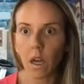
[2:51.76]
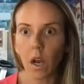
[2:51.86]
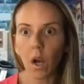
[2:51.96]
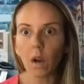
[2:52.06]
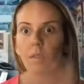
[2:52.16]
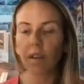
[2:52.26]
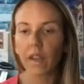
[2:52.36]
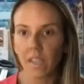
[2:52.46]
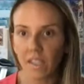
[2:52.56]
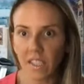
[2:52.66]
of
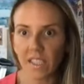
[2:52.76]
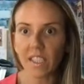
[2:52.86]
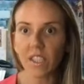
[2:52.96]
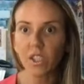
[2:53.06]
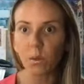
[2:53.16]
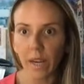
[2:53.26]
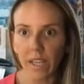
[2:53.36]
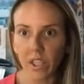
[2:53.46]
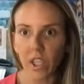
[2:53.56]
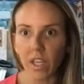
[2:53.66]
the
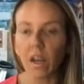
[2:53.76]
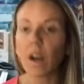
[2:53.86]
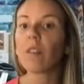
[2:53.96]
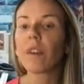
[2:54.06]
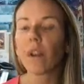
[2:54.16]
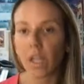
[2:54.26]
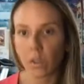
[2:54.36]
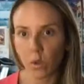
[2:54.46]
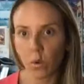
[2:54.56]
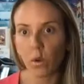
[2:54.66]
situation of
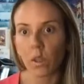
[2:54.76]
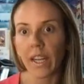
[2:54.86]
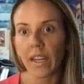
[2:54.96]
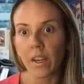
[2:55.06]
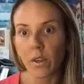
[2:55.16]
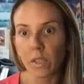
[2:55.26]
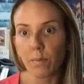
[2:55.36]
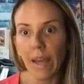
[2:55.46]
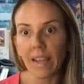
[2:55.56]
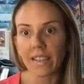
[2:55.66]
controlling your
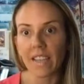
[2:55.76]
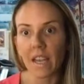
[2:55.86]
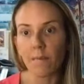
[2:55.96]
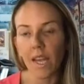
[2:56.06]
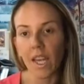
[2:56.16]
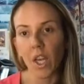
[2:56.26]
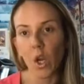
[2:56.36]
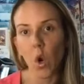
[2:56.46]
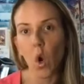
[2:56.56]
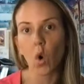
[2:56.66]
space and making
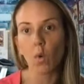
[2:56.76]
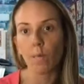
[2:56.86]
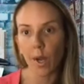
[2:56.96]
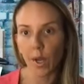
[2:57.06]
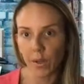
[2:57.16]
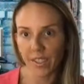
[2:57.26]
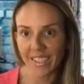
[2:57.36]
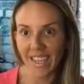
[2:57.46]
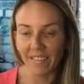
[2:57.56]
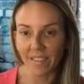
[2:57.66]
your home your
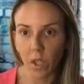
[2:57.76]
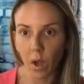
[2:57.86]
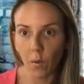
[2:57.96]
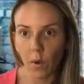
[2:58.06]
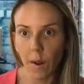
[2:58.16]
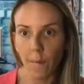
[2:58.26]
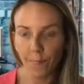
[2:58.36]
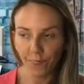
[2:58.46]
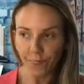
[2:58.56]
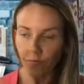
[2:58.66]
safe zone.
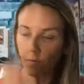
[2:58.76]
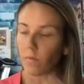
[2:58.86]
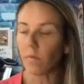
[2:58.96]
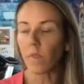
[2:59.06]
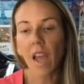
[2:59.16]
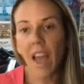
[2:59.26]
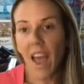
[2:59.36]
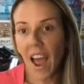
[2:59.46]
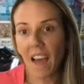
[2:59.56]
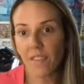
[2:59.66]

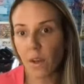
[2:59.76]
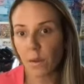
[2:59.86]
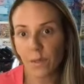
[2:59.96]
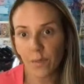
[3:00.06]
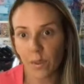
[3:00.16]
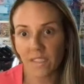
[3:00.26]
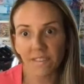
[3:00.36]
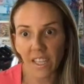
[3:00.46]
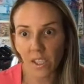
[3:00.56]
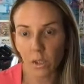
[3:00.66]
Have those fruits and
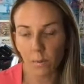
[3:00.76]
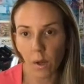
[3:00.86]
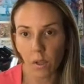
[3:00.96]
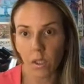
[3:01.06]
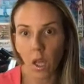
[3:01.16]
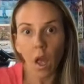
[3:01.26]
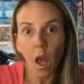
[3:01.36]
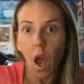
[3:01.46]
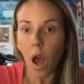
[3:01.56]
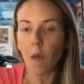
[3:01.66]
vegetables
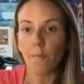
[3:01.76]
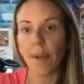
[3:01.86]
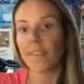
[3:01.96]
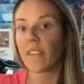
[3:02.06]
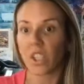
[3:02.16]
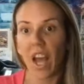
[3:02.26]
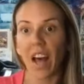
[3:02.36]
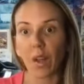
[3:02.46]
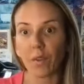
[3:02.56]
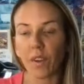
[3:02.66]
up on the
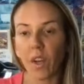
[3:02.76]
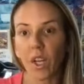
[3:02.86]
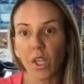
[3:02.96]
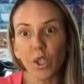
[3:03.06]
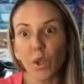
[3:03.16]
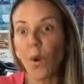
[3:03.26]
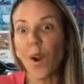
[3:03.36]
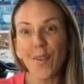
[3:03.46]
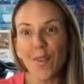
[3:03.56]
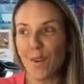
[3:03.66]
shelf.
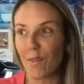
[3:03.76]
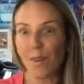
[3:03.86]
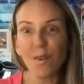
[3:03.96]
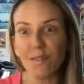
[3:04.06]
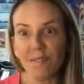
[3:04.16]
Sure, they're fruit